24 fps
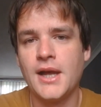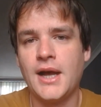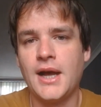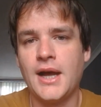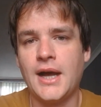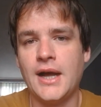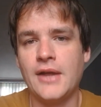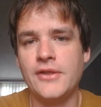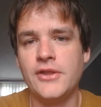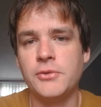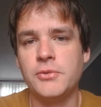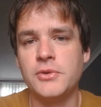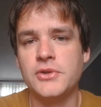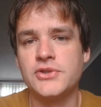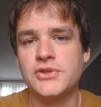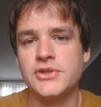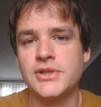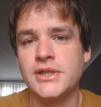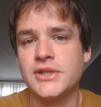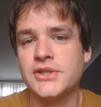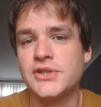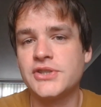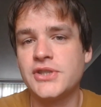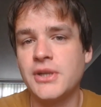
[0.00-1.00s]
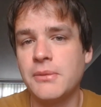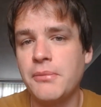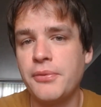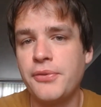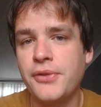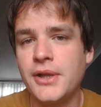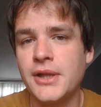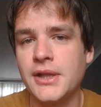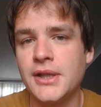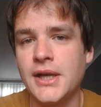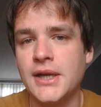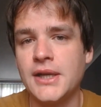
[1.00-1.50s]
And they would say
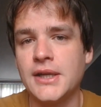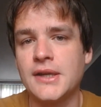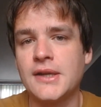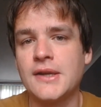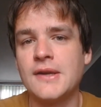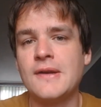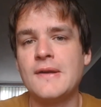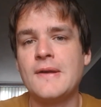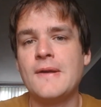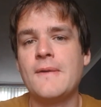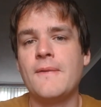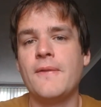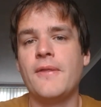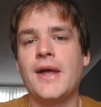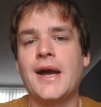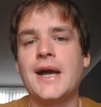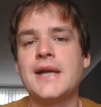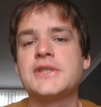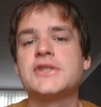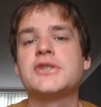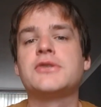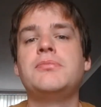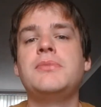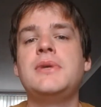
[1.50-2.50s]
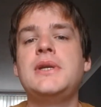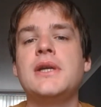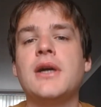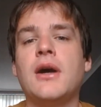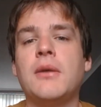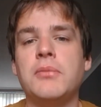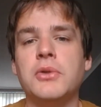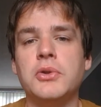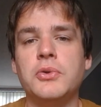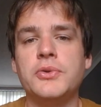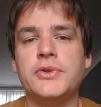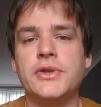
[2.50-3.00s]
something like, "That's me
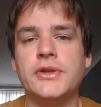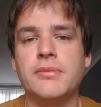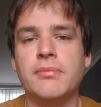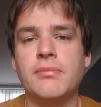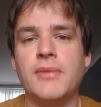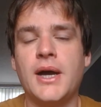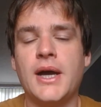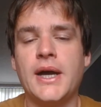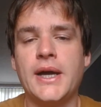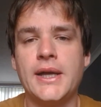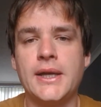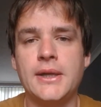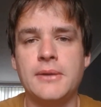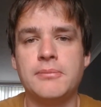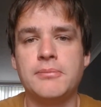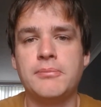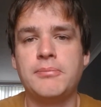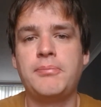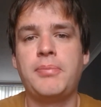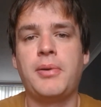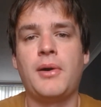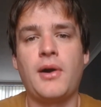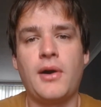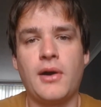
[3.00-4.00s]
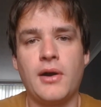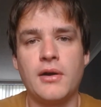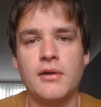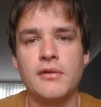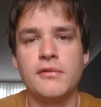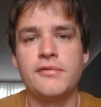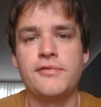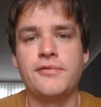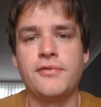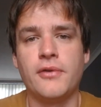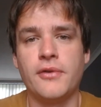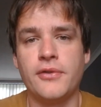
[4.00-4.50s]
uploaded my
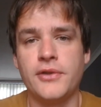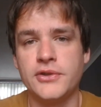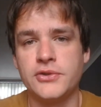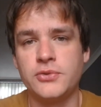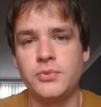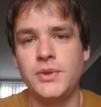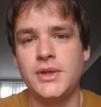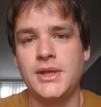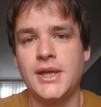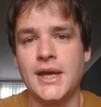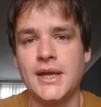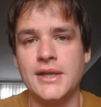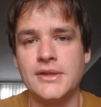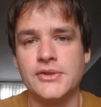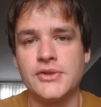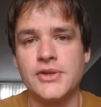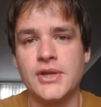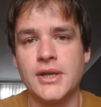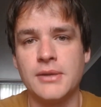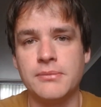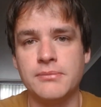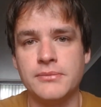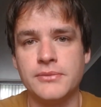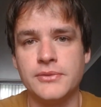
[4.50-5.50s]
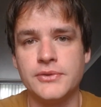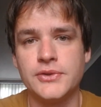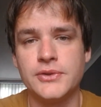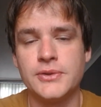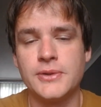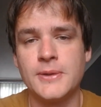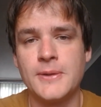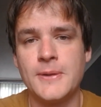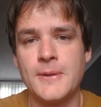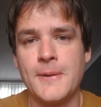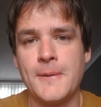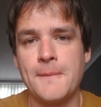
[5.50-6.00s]
part for this weekend's
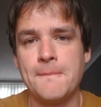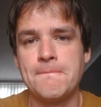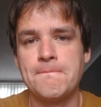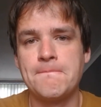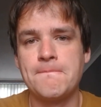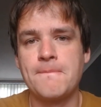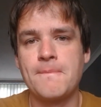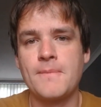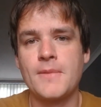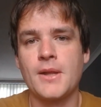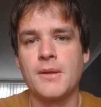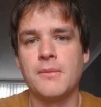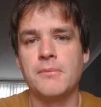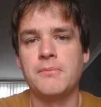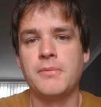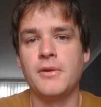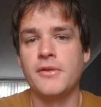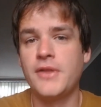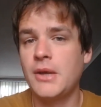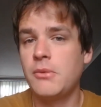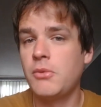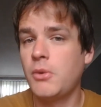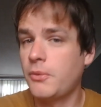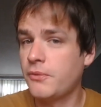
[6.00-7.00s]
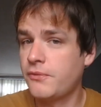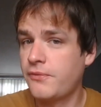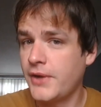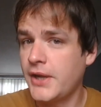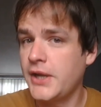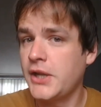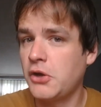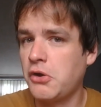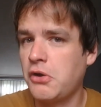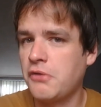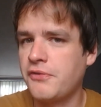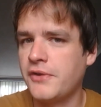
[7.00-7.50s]
hymns." But then what would
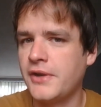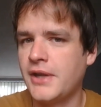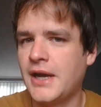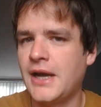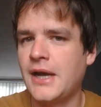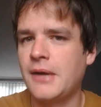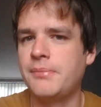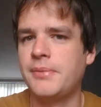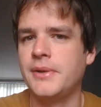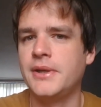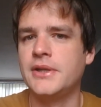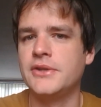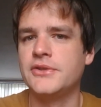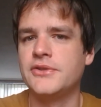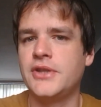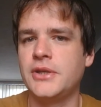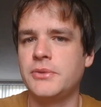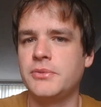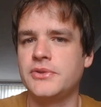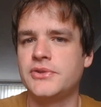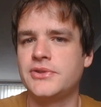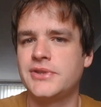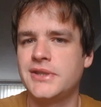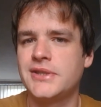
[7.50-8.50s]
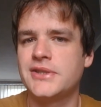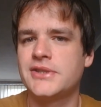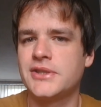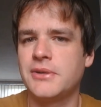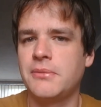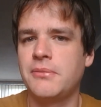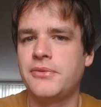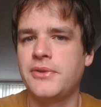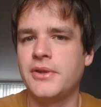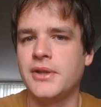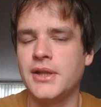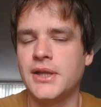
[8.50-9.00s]
very often happen is they would say
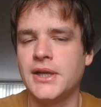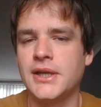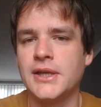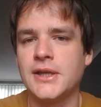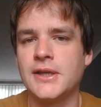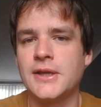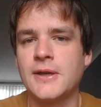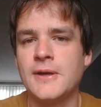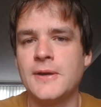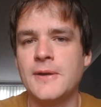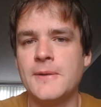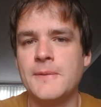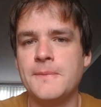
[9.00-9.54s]
something like,